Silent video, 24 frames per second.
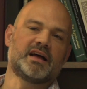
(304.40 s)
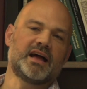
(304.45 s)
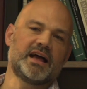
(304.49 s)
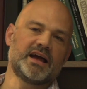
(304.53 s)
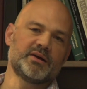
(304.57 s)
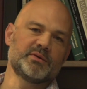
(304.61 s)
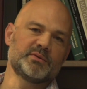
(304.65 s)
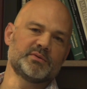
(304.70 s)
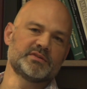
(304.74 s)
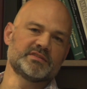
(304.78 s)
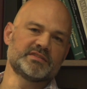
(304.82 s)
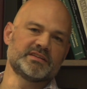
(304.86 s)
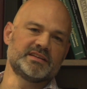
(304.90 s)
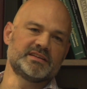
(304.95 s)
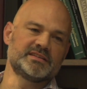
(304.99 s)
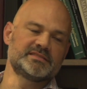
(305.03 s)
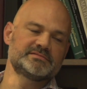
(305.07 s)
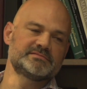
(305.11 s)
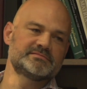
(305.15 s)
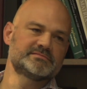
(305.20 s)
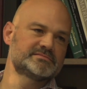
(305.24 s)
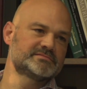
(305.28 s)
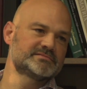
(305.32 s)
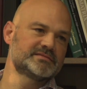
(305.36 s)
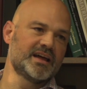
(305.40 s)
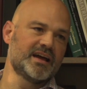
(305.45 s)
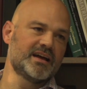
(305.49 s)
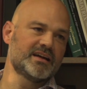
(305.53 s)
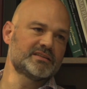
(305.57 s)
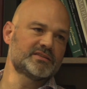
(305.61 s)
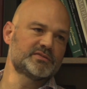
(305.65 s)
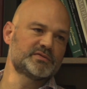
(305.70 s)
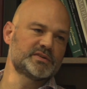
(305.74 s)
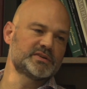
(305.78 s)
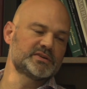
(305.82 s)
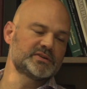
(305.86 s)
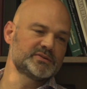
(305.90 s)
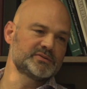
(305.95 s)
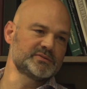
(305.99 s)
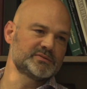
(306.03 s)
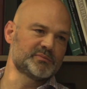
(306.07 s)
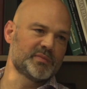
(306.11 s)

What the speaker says: I was in Knoxville,